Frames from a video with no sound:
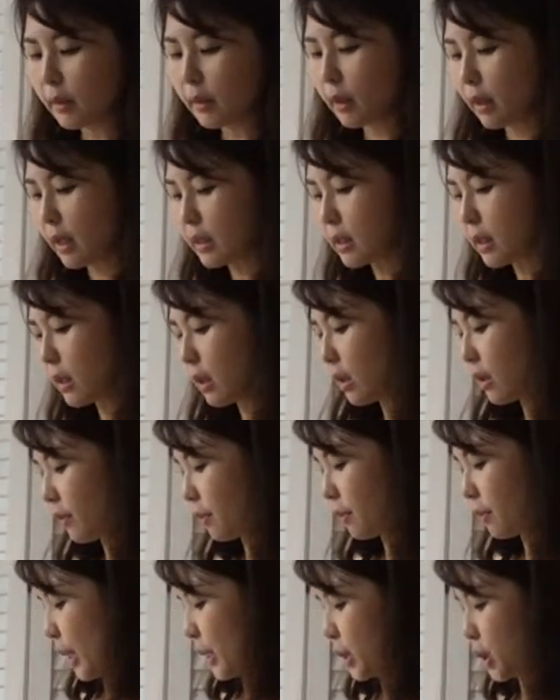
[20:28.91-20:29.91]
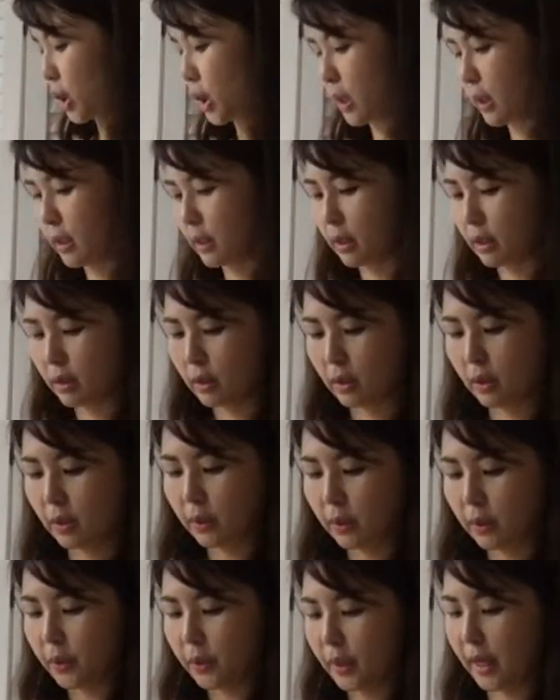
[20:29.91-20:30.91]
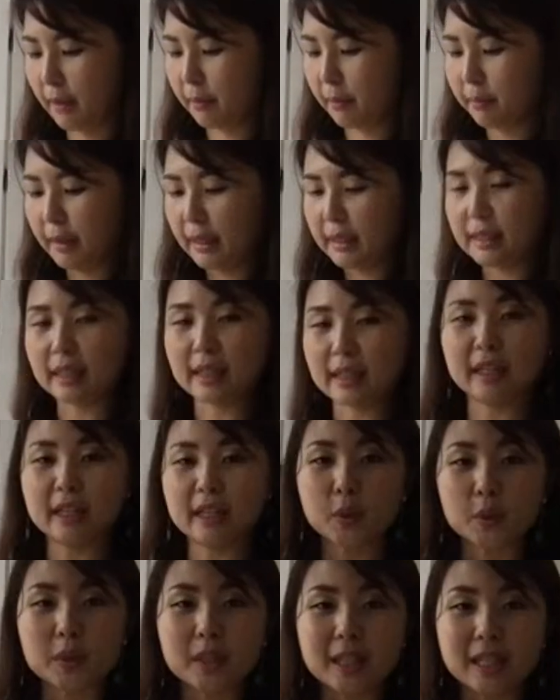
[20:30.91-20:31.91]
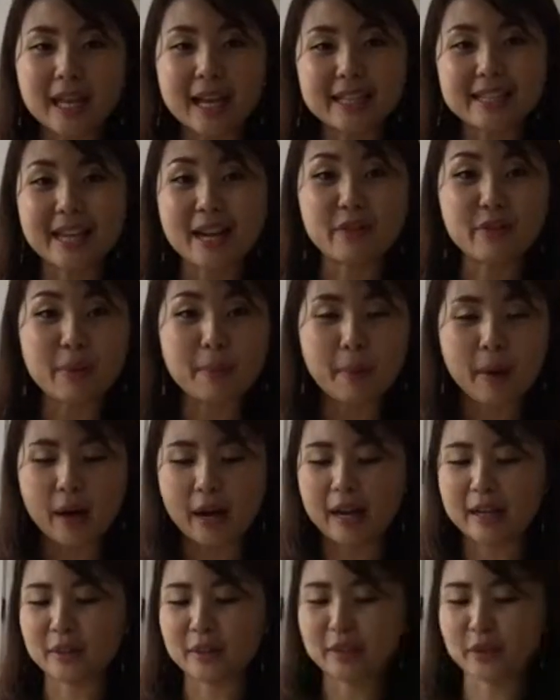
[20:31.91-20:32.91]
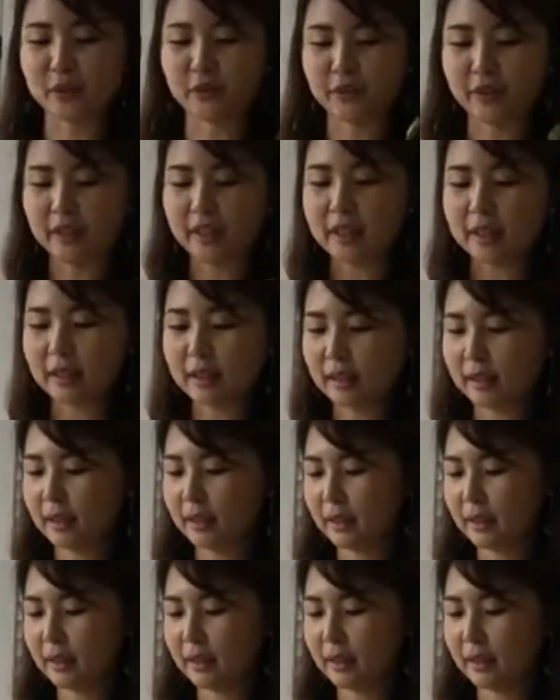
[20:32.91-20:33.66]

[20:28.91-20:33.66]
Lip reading: There's a lot of branches, so you can basically utilize every part of it.